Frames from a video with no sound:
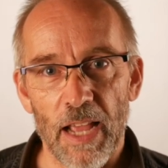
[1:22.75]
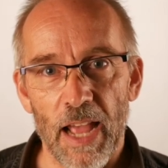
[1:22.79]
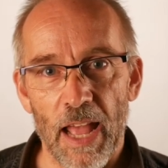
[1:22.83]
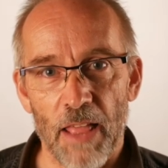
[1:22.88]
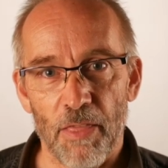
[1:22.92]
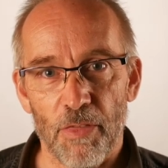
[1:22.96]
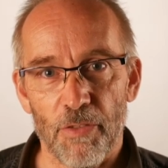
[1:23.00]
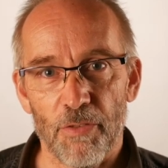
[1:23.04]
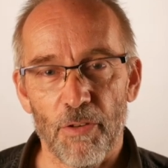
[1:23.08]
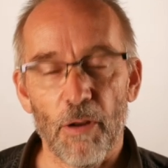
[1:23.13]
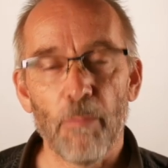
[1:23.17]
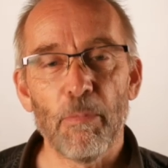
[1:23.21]

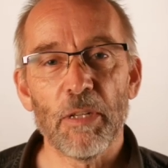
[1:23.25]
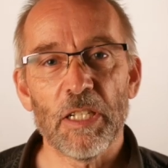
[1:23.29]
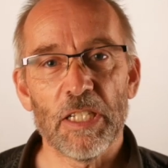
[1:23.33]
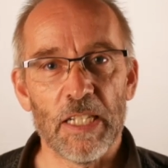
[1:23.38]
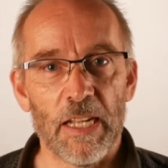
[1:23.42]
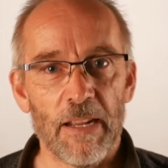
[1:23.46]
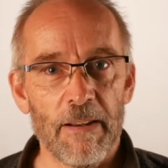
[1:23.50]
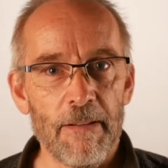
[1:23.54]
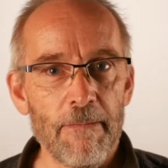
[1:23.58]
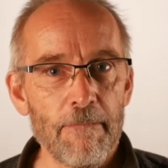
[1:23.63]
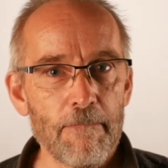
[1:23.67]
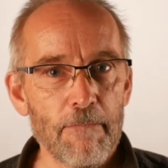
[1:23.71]

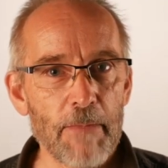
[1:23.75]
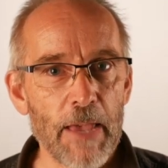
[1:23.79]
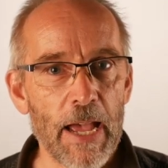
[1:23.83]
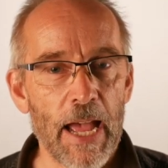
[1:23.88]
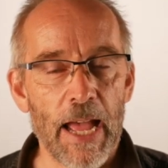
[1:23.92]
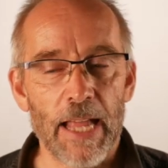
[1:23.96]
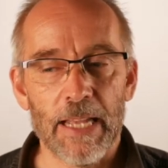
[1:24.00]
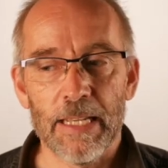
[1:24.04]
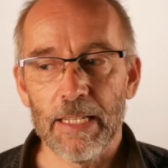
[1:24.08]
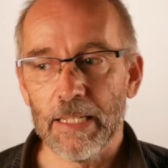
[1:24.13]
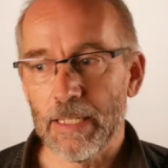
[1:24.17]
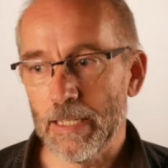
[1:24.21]
Anthropocene
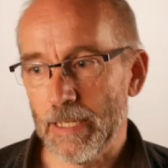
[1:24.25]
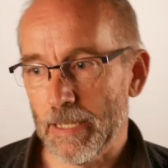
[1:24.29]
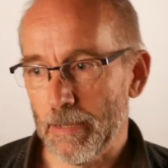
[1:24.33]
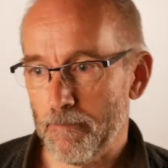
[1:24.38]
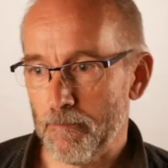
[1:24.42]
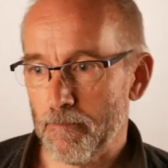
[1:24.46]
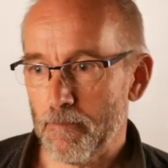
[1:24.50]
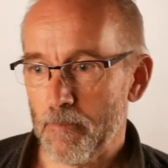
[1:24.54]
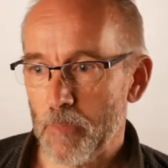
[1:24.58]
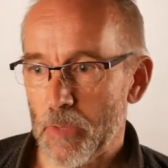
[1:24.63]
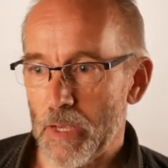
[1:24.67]
and a